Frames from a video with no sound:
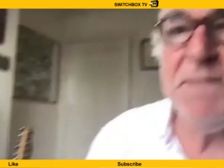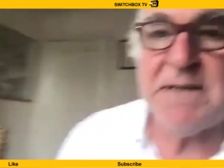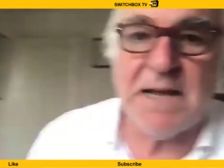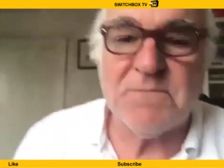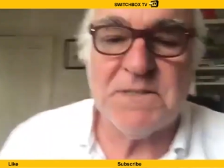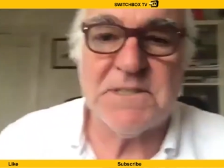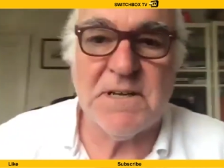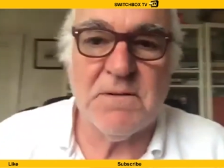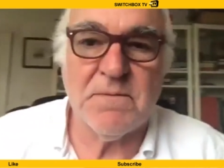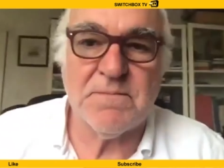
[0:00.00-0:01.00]
dad was
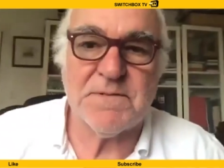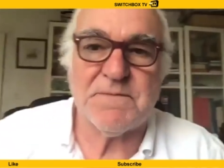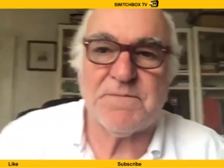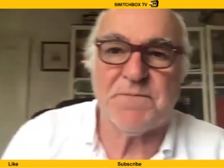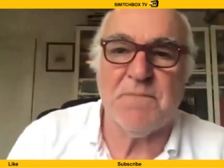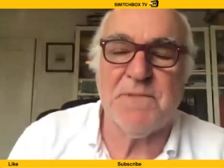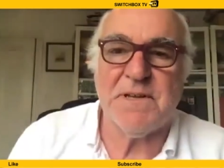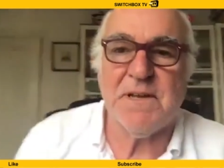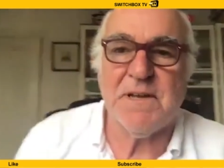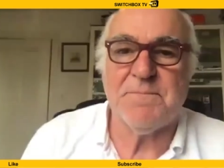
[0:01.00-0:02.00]
from
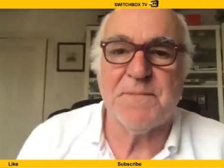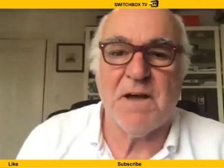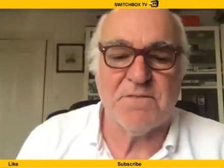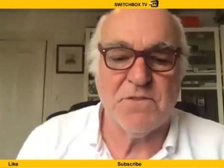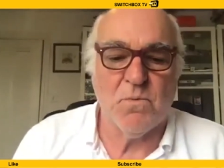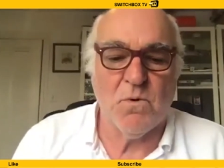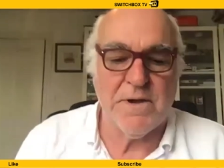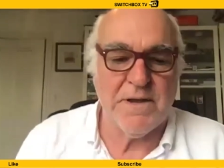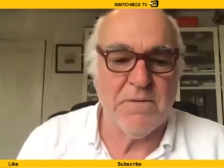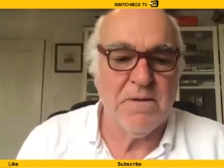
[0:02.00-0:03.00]
the, after the war,
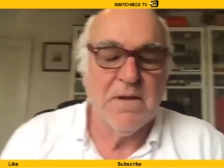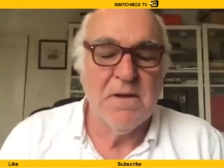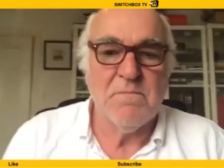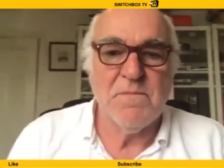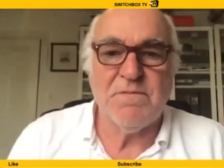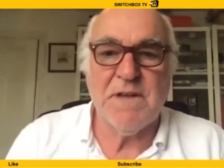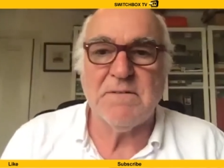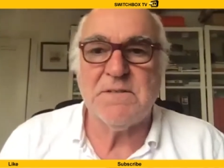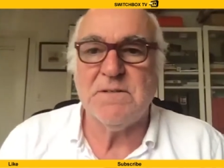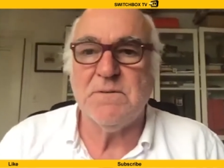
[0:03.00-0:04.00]
he moved down
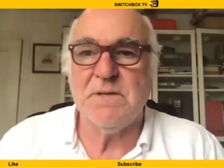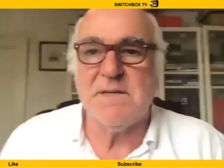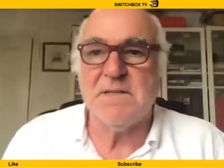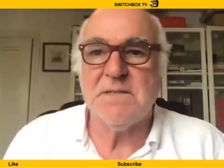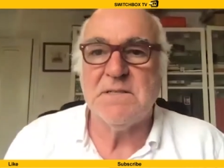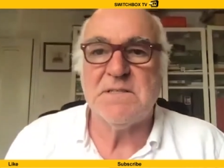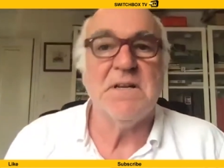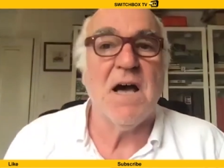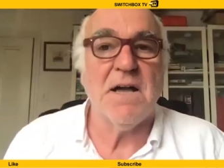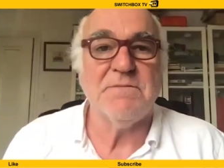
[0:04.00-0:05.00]
to St
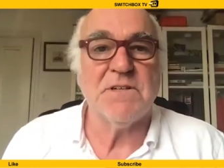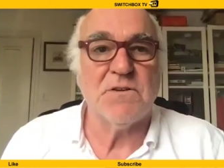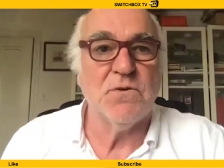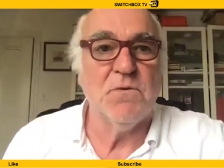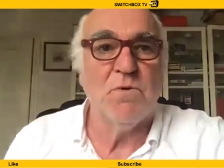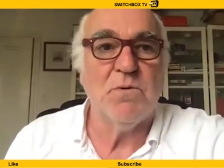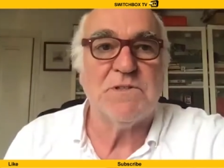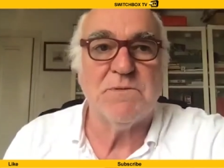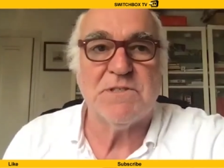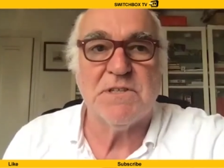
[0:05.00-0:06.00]
Ives in Cornwall, which
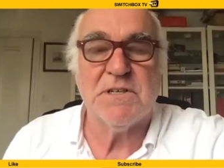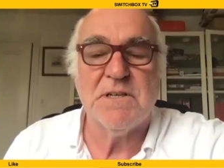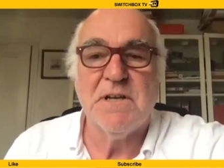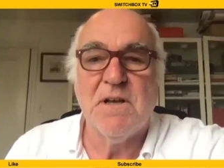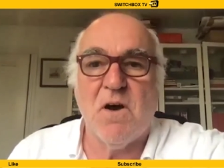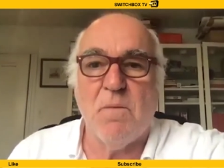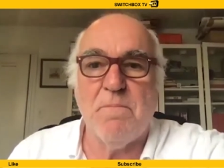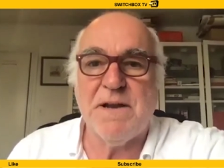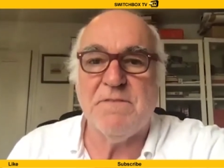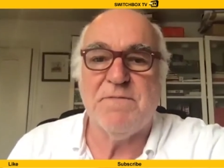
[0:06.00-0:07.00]
was the
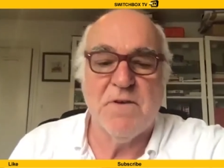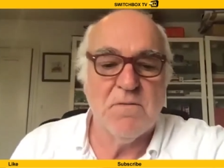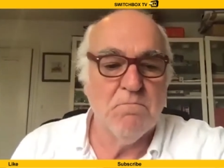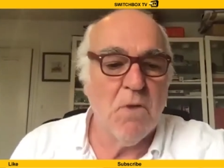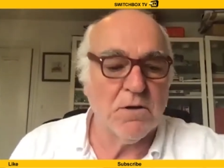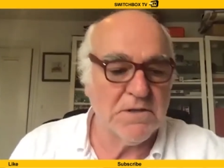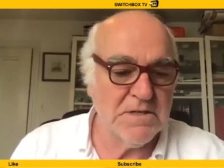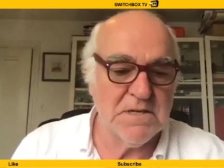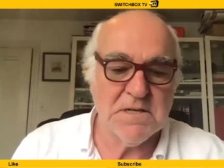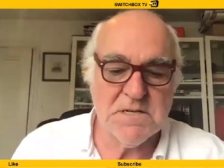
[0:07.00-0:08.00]
hotbed of
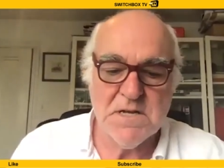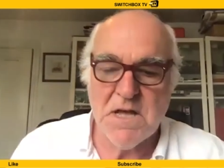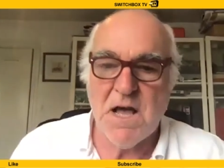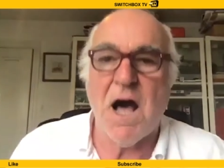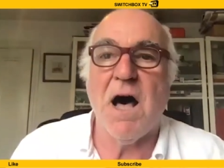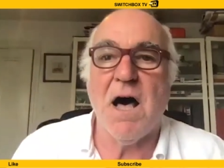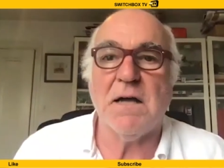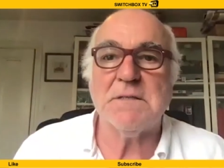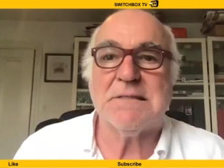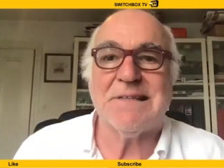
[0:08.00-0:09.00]
modern
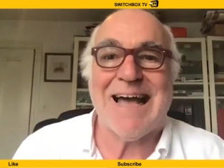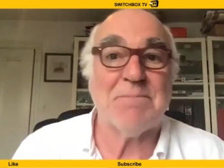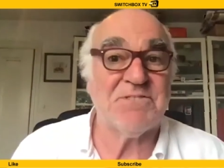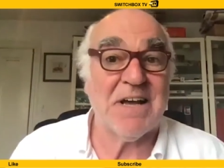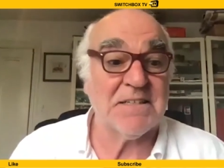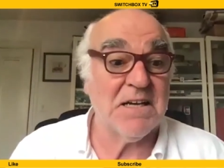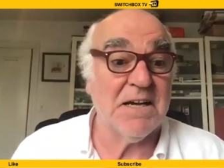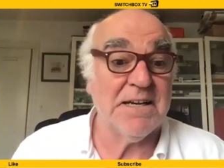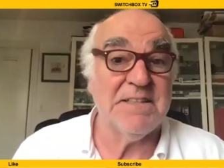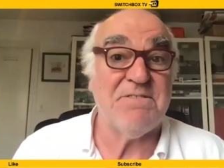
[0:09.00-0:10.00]
art, abstract
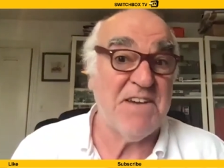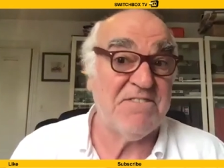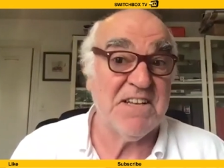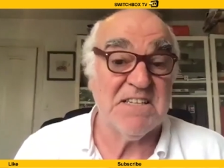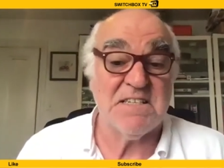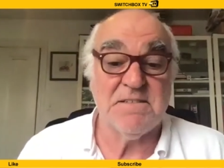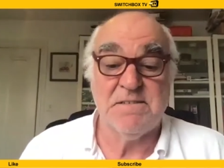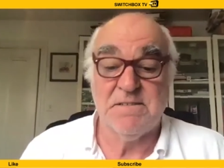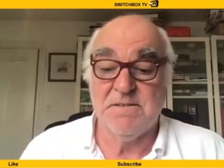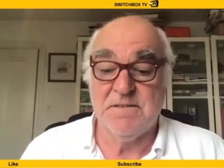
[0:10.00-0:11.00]
art in the 50s.
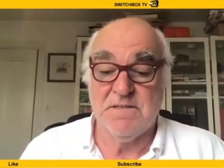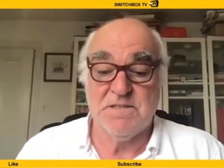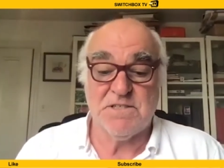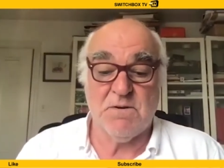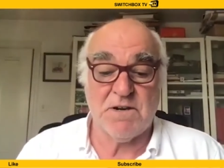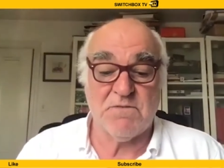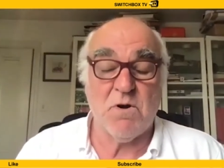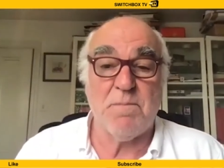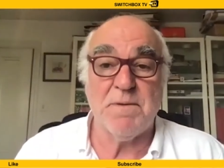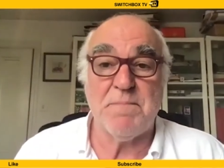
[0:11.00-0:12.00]
Mm-hmm. So I grew
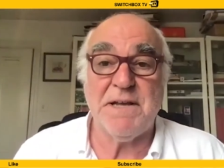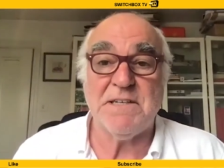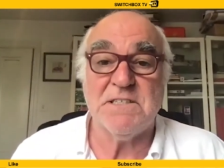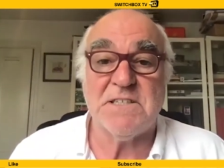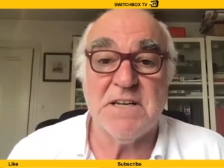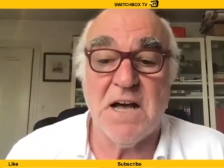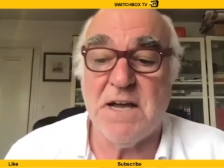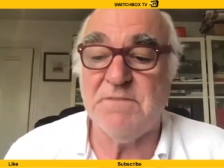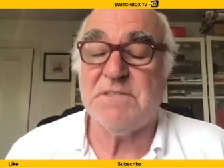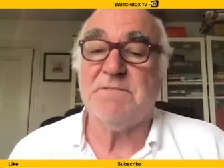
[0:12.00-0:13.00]
up on a beach in St
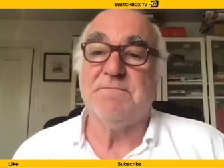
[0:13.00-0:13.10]
Ives